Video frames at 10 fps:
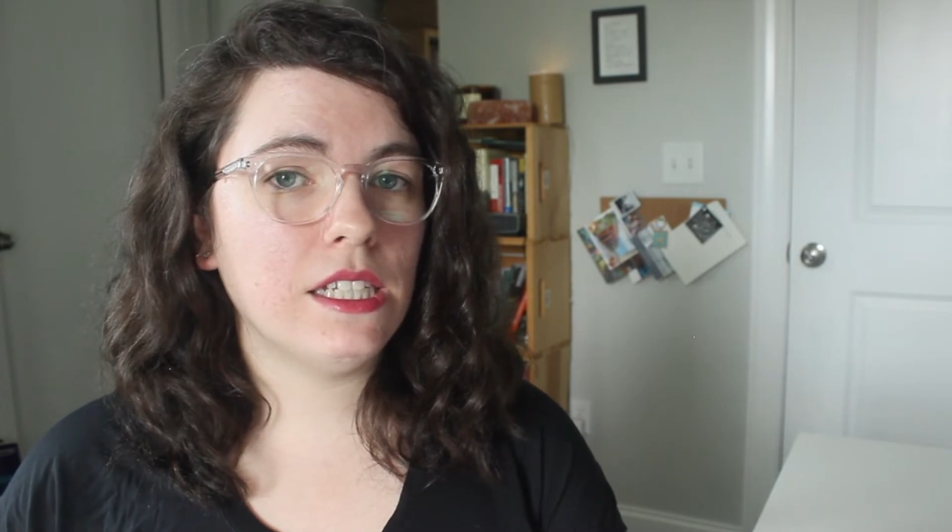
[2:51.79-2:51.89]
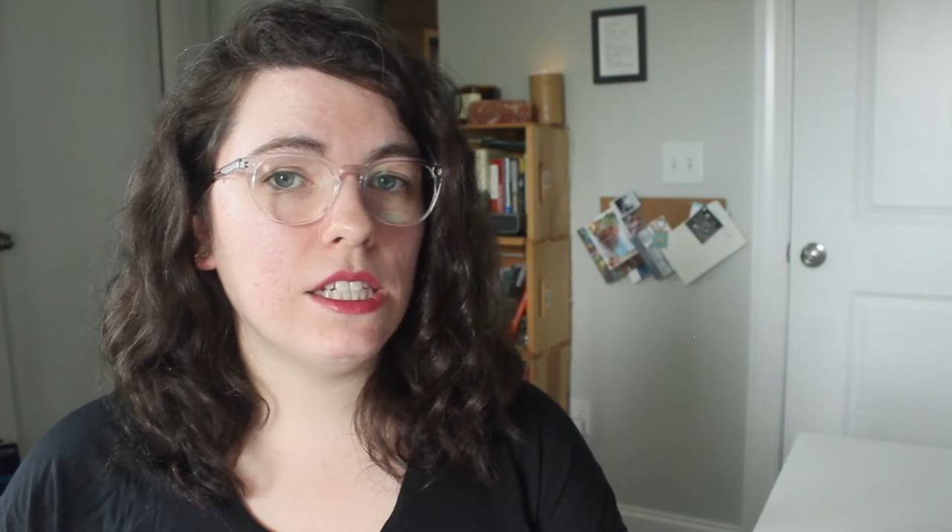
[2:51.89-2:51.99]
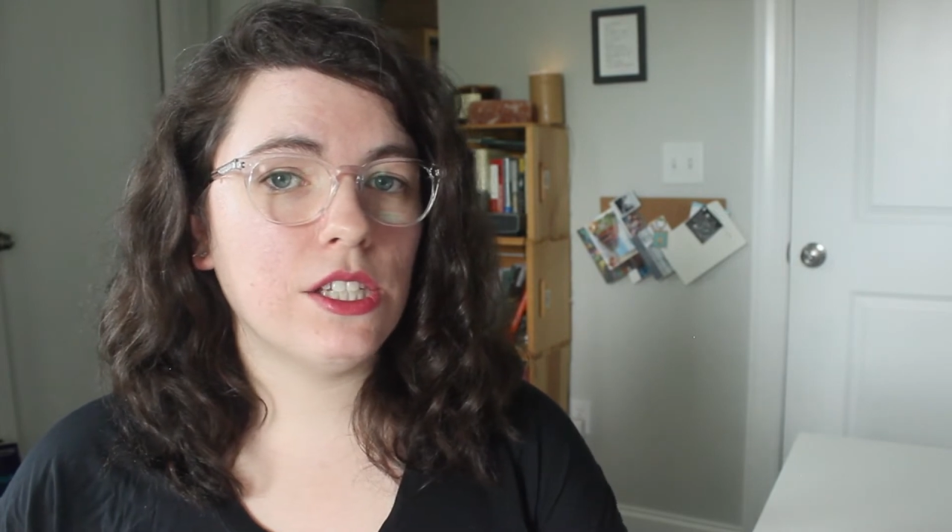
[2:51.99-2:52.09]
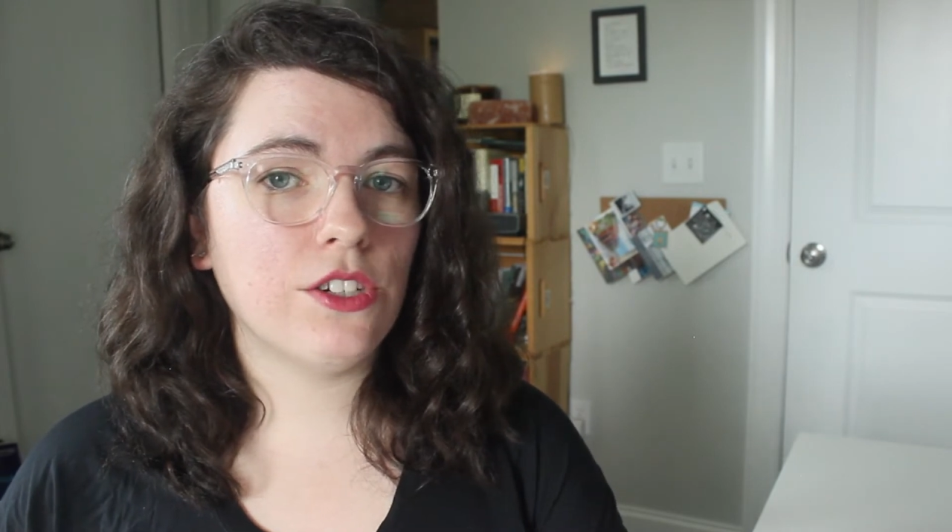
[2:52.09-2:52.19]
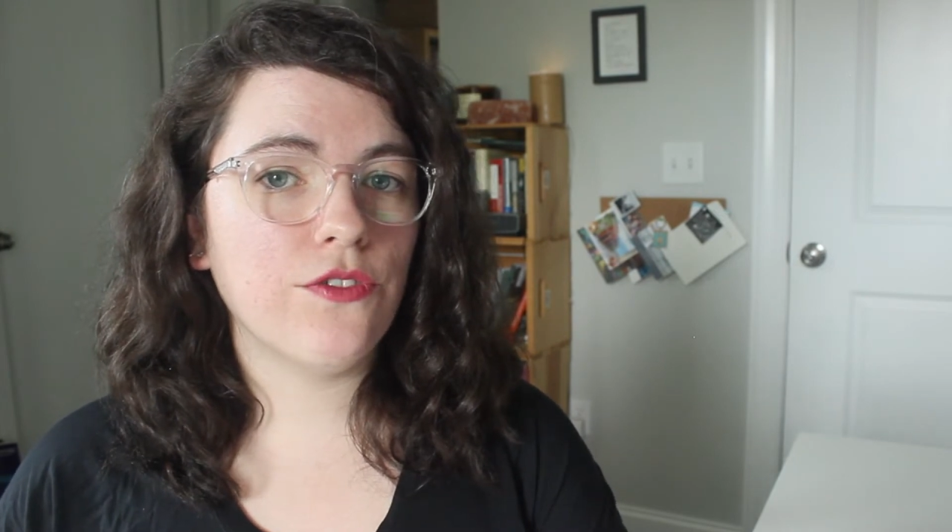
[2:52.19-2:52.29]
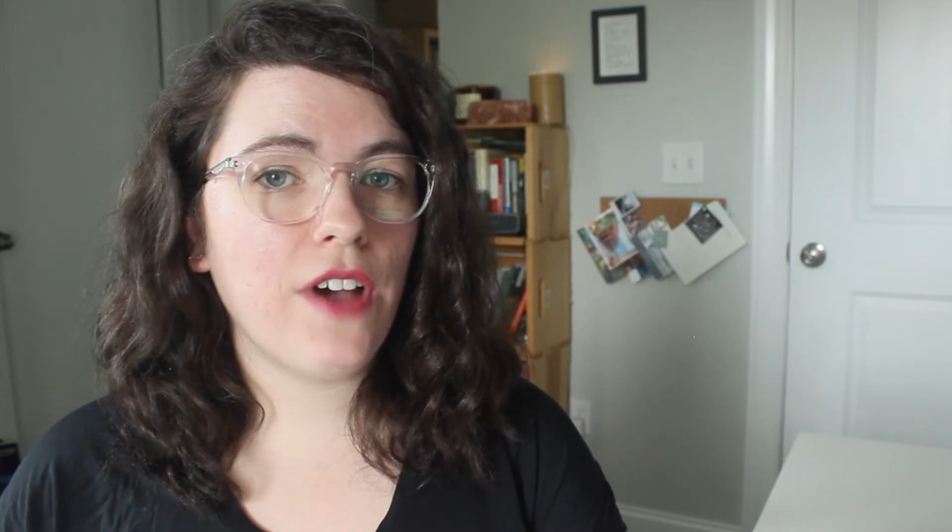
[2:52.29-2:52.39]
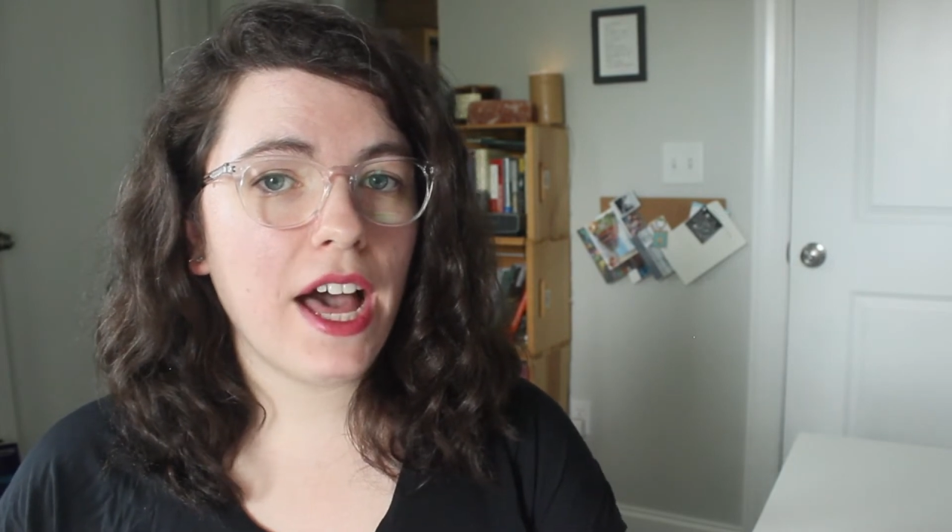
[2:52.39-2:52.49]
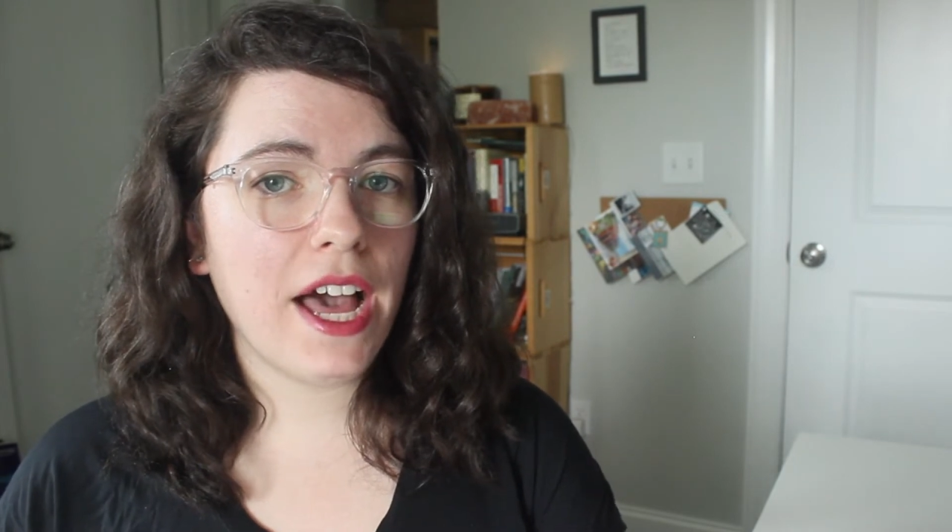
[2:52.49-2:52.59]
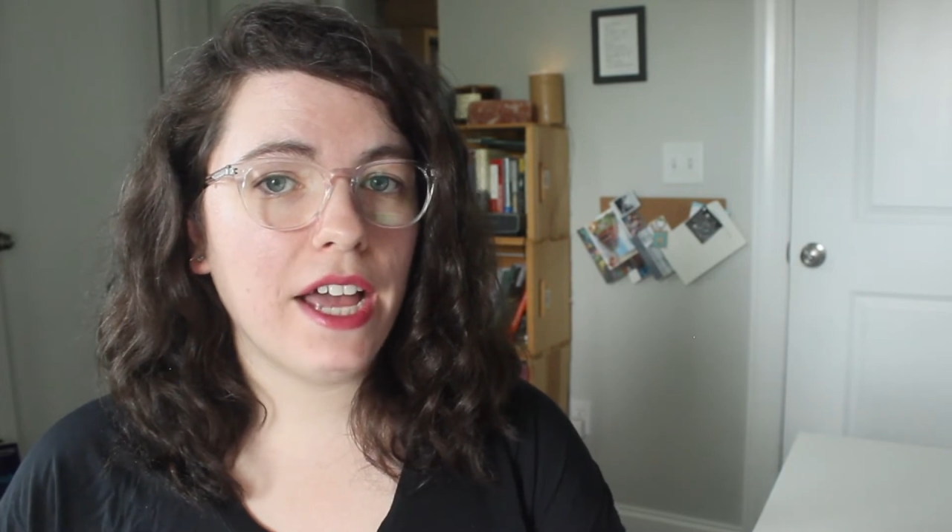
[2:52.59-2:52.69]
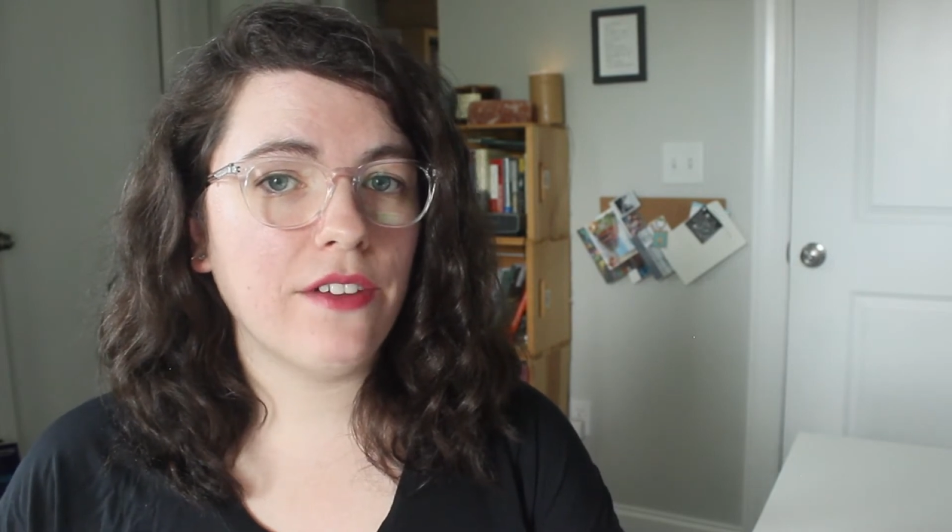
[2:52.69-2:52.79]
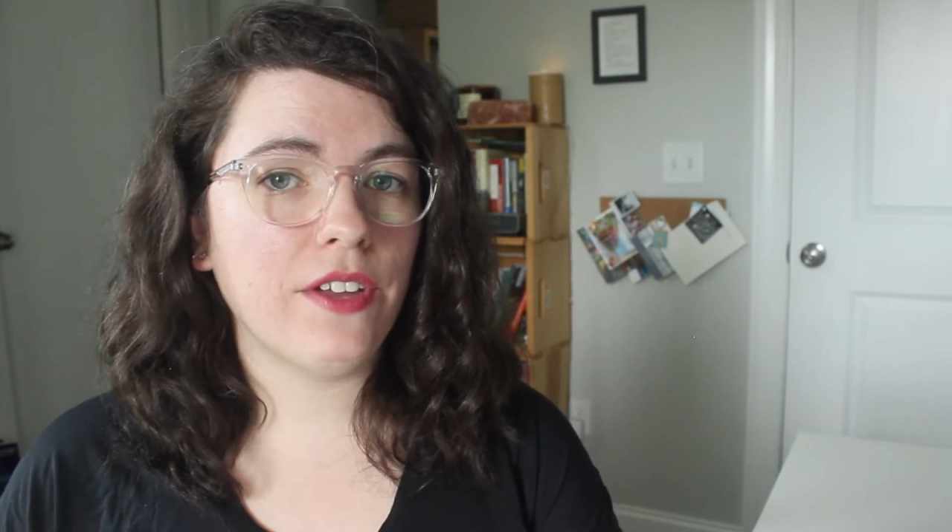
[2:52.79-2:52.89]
to survive